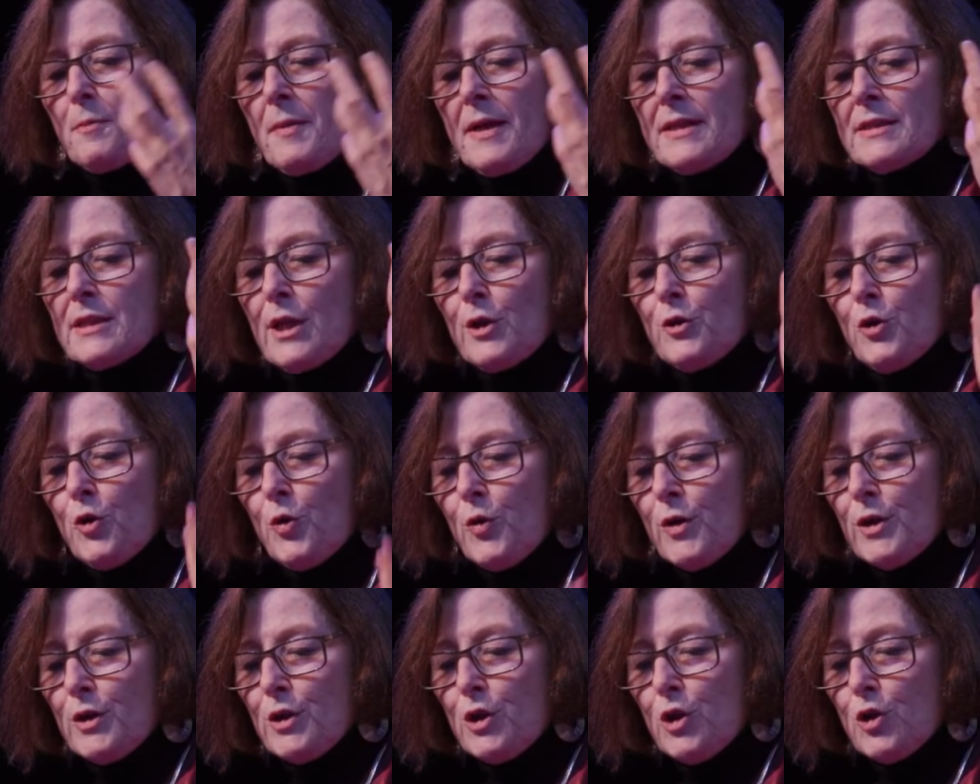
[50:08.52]
depends on
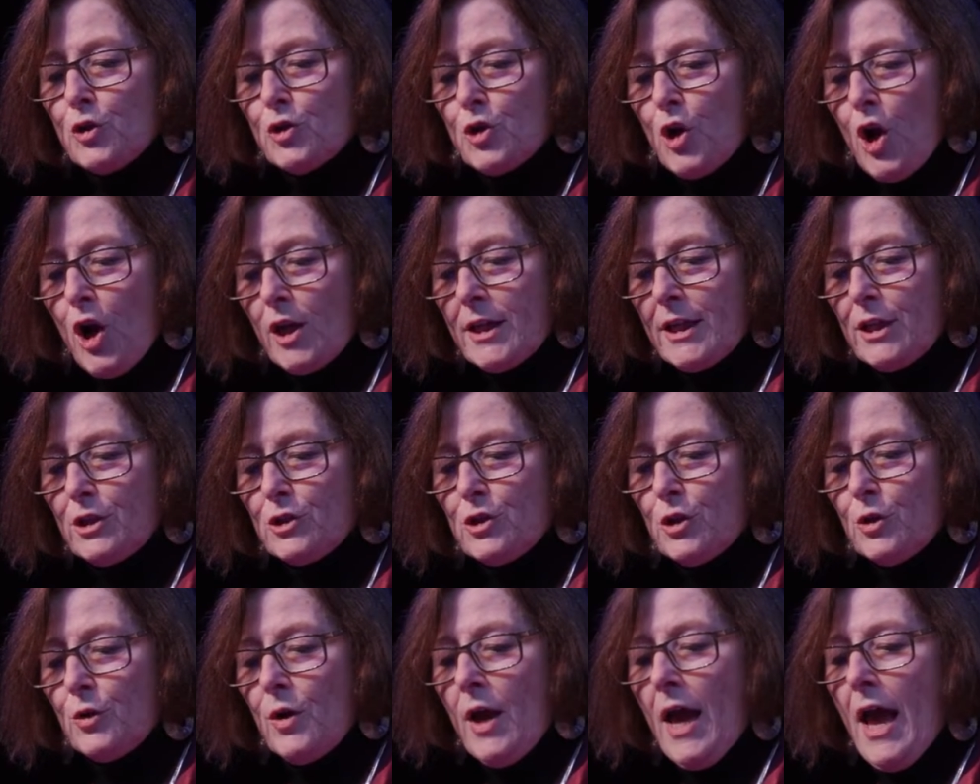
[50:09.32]
who you're talking
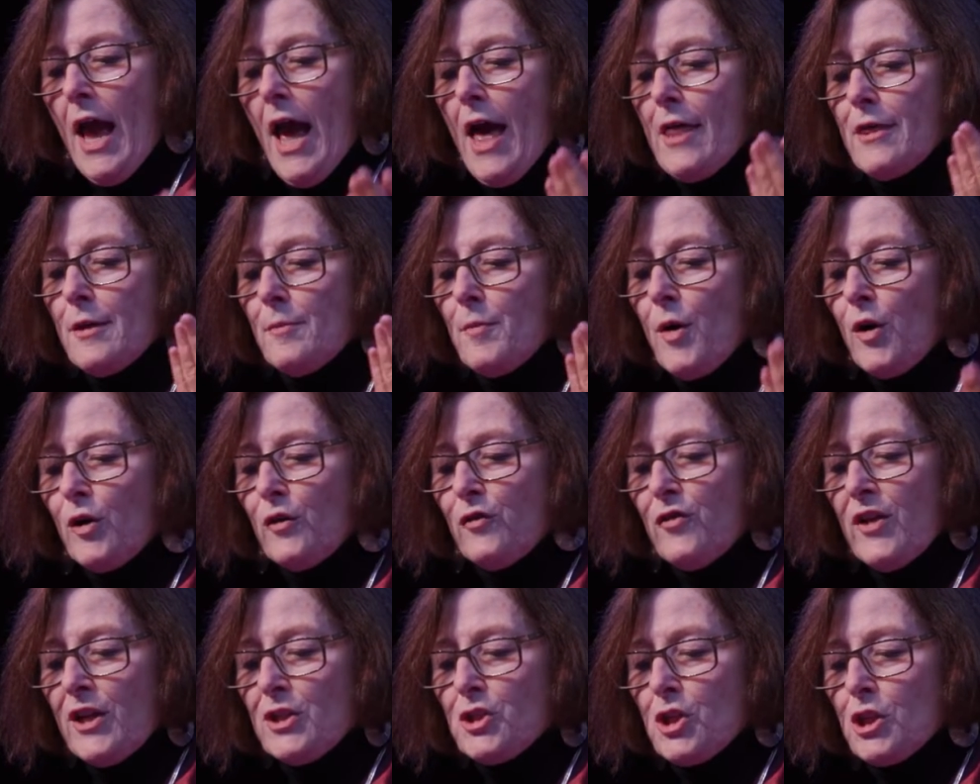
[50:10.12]
to and the
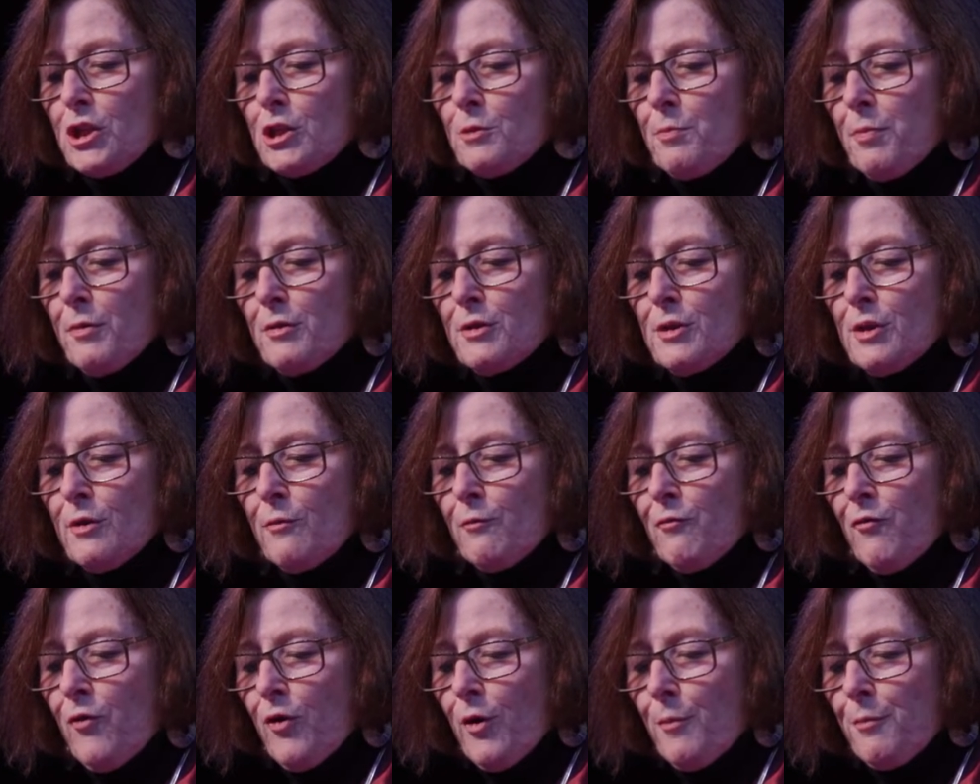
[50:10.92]
motivations
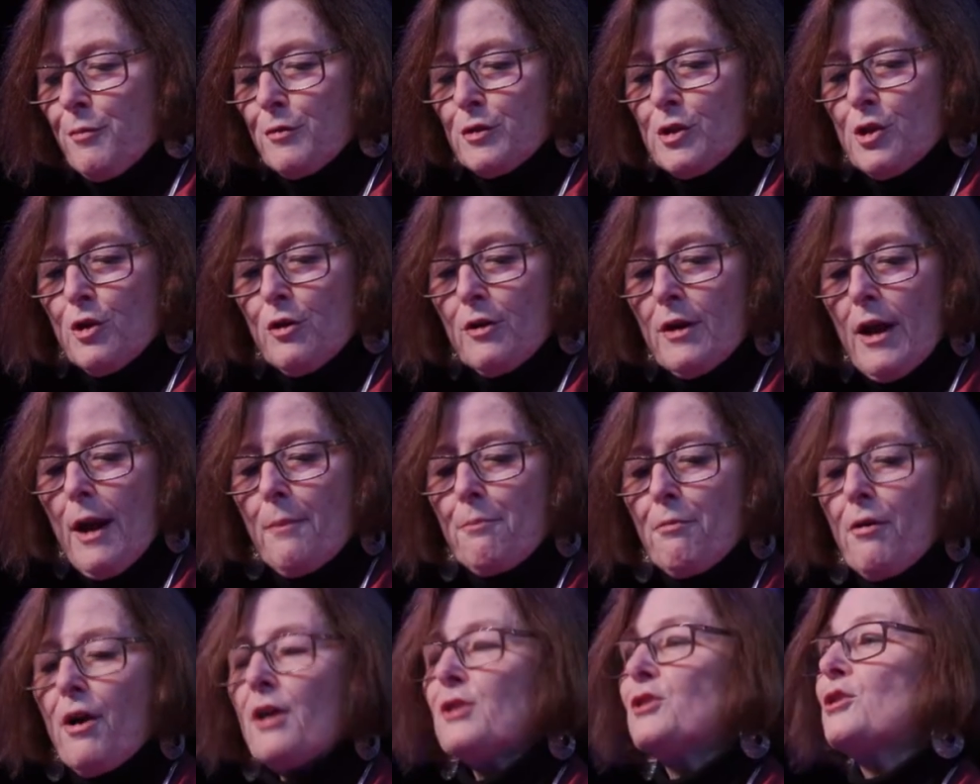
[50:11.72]
for pursuing a
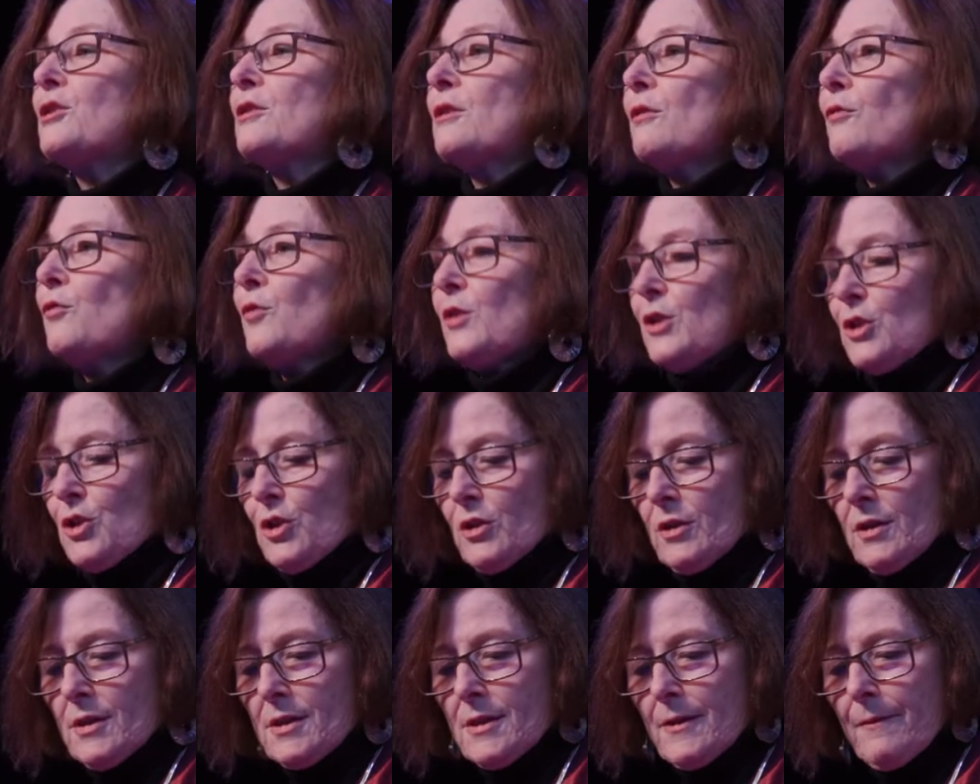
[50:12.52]
project of
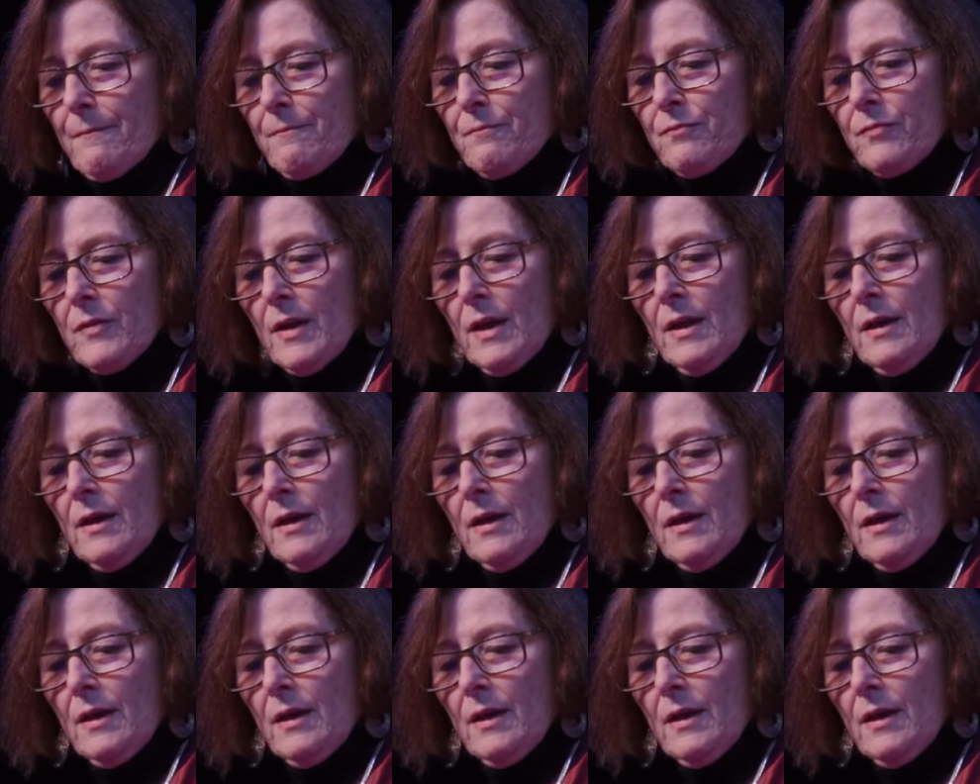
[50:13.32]
regionalism.